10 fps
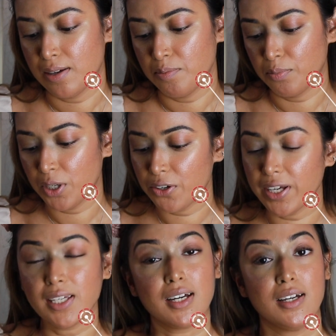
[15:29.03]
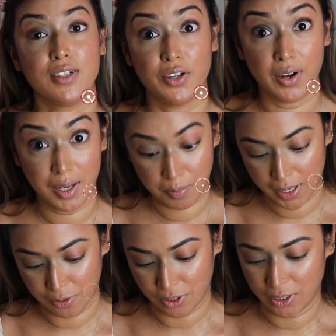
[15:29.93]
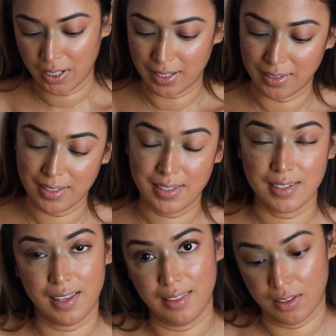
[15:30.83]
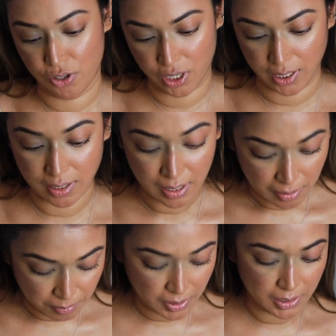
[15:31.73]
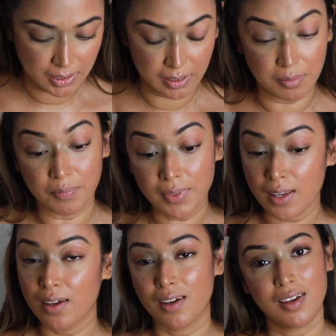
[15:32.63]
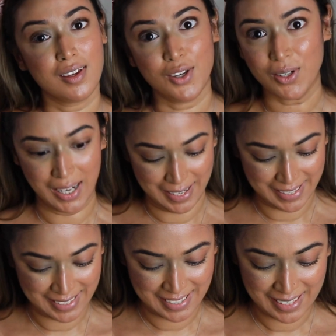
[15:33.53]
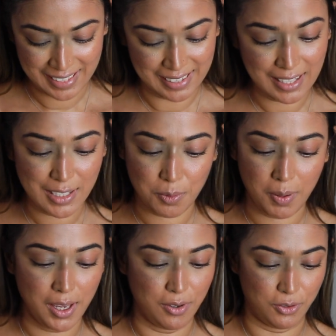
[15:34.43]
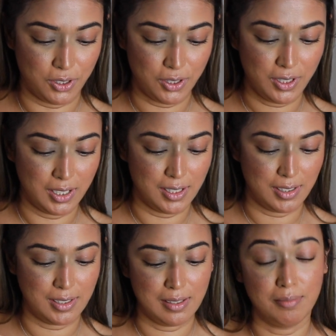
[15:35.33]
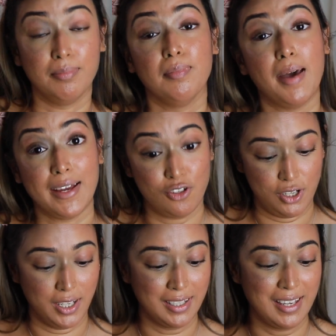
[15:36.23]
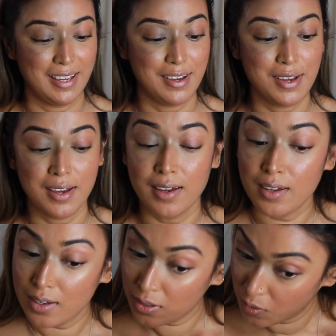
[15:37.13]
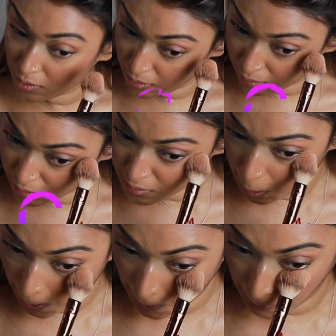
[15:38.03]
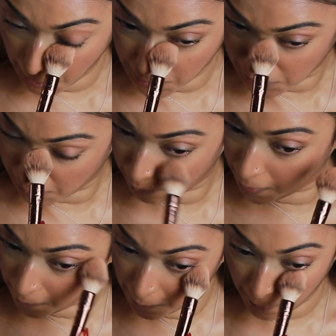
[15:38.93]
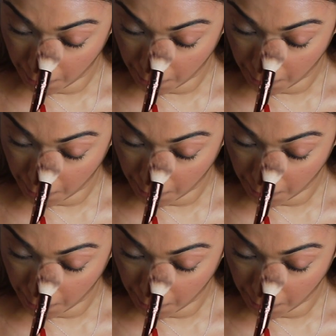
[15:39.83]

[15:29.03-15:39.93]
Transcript: Blurring Under Eye Powder, and this is in the shade Medium. You guys, this powder is magic. You need the tiniest amount.